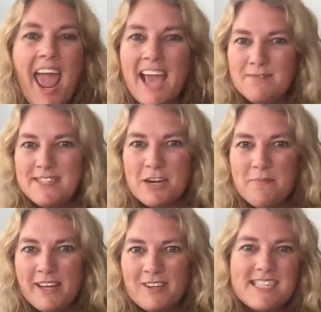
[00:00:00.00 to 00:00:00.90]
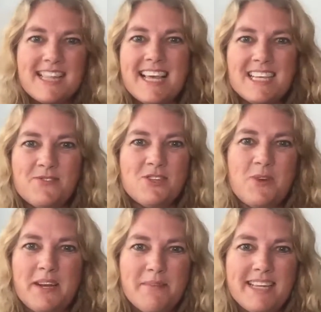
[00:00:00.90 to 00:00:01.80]
Hey, I'm Sarah Peterson. Thanks for
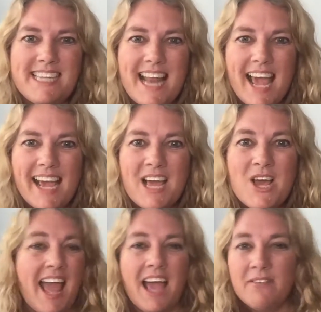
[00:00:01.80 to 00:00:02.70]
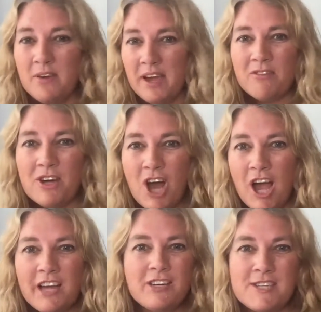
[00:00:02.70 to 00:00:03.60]
joining me today. Have you ever
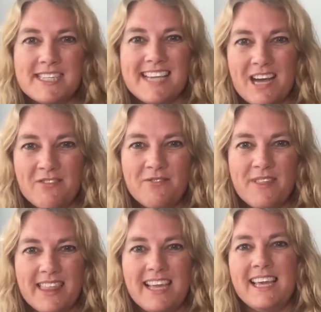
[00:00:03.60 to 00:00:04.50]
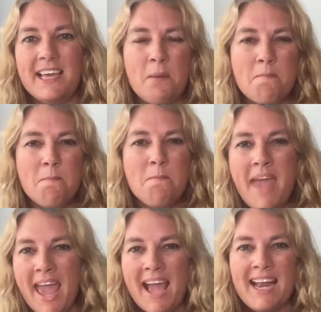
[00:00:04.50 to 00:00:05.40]
caught yourself thinking,
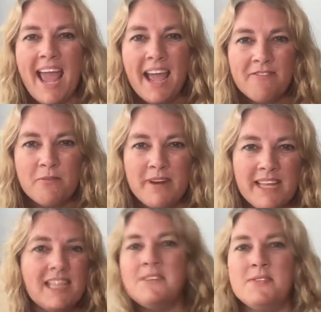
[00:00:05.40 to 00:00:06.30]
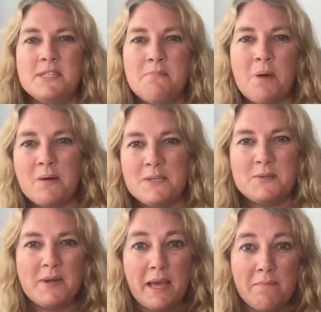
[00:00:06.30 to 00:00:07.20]
man, everybody loves the
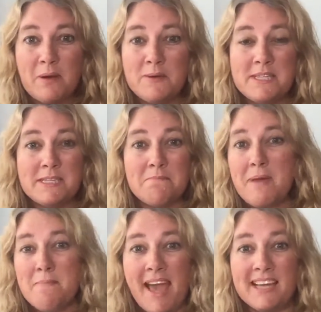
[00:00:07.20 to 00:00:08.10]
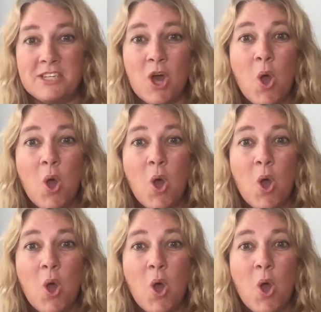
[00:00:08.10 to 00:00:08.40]
post when I post my pet,